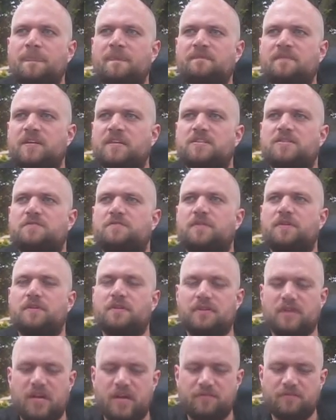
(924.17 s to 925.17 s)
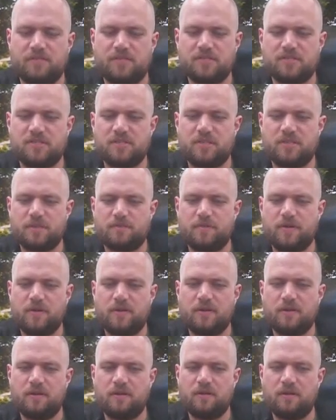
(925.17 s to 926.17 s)
They just feel that they have a distinct
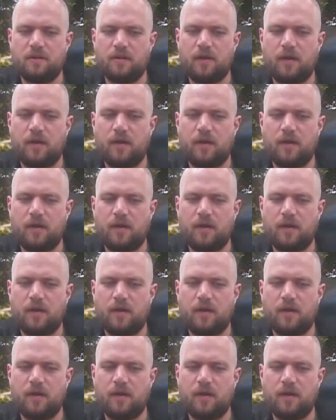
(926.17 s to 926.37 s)
opinion.